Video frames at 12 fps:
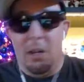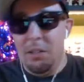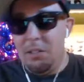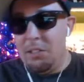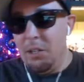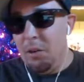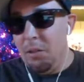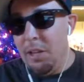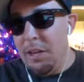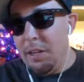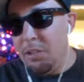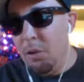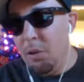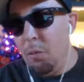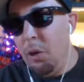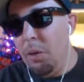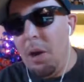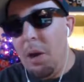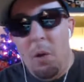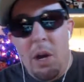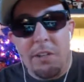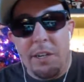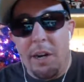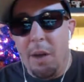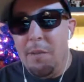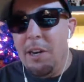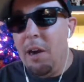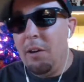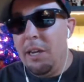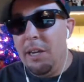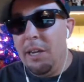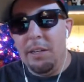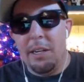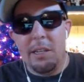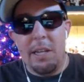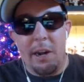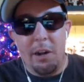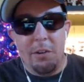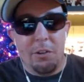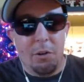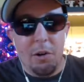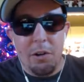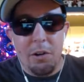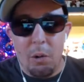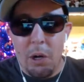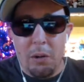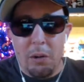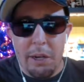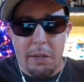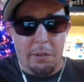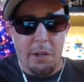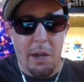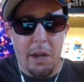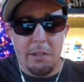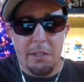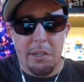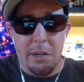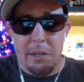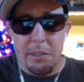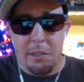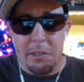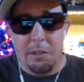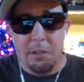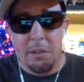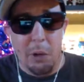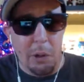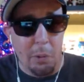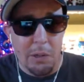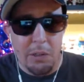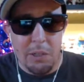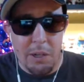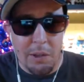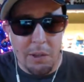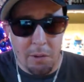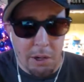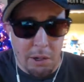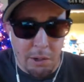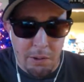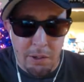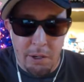Well, so what am I watching? I mean, now again, you got the Air Jordan quote, like, it's not a series until somebody wins on the road.